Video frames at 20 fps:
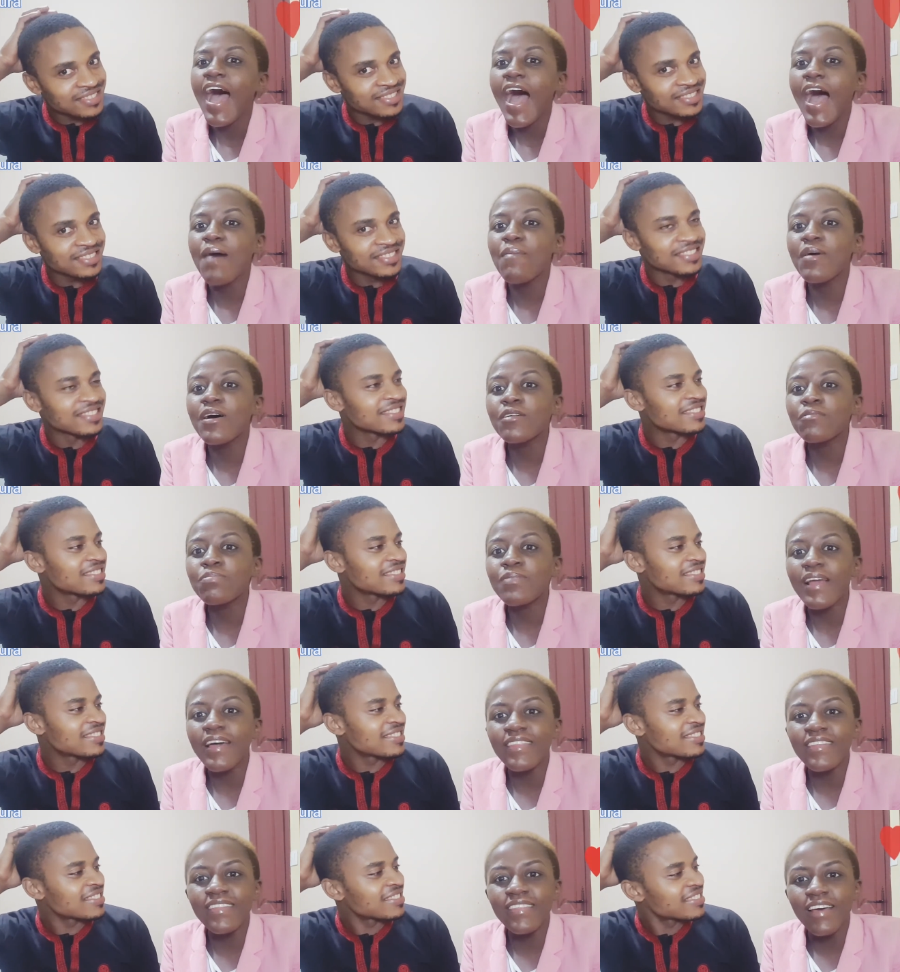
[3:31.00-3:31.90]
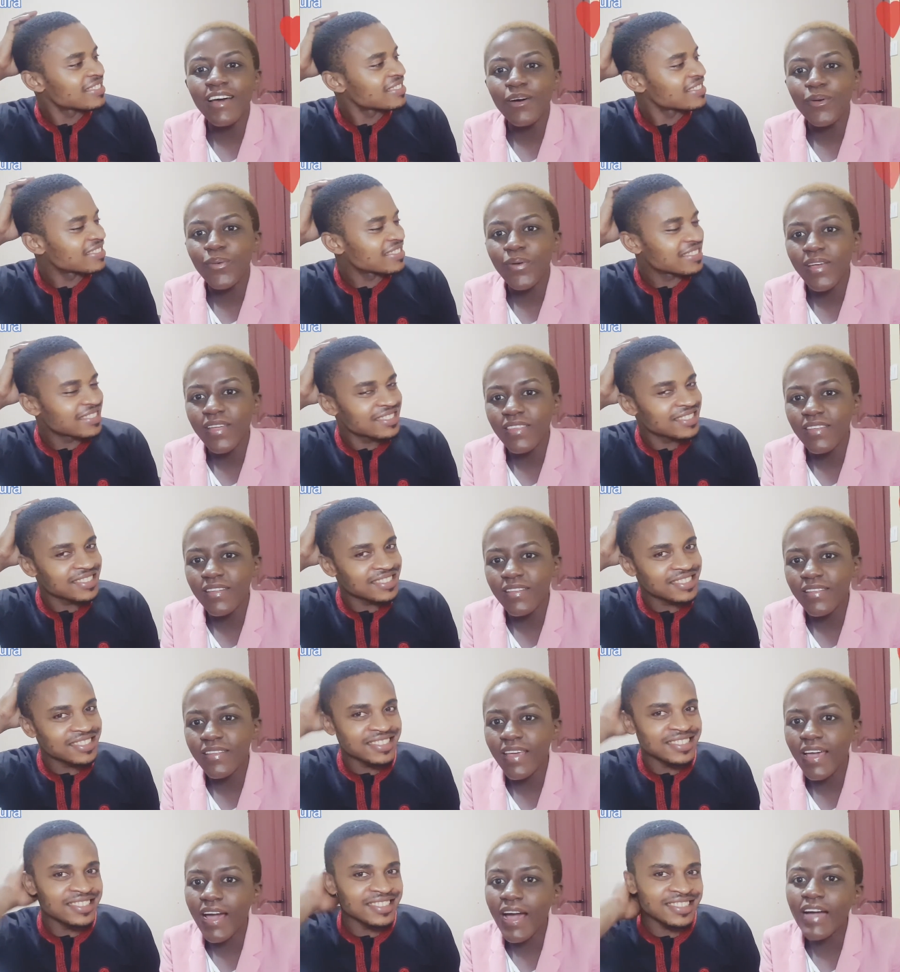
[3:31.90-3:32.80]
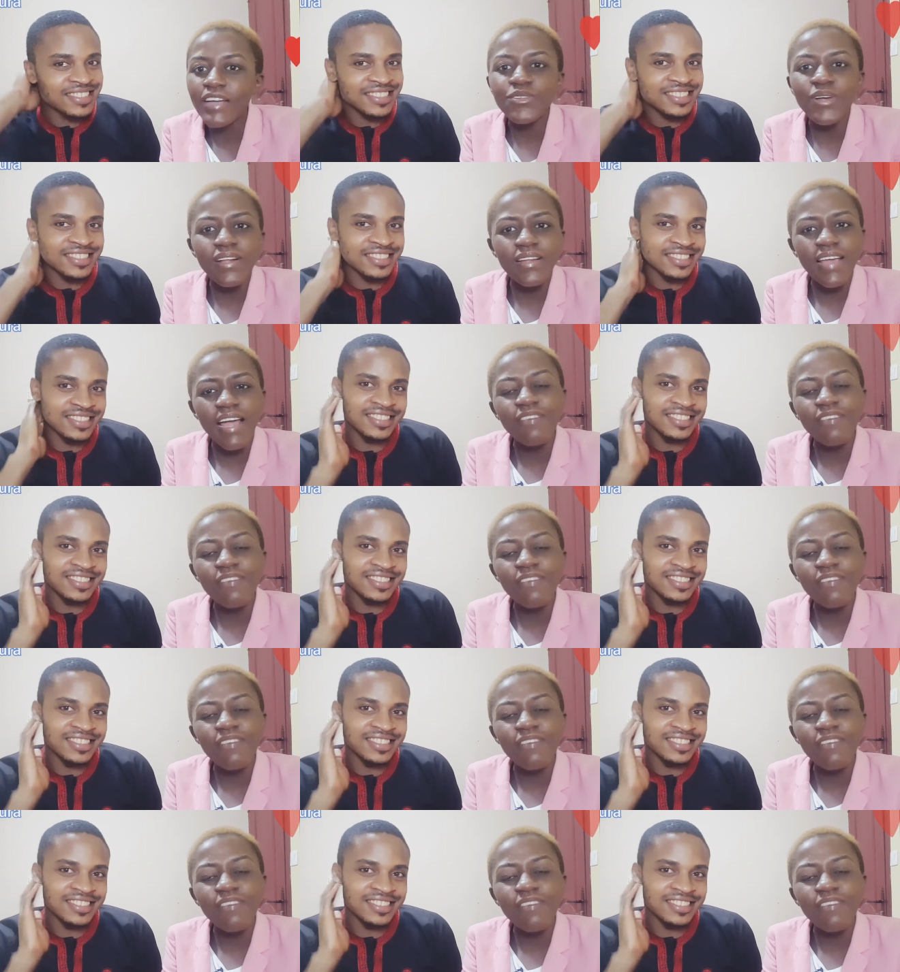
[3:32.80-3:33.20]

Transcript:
Speaker 1: About planning our wedding, yeah. Actually,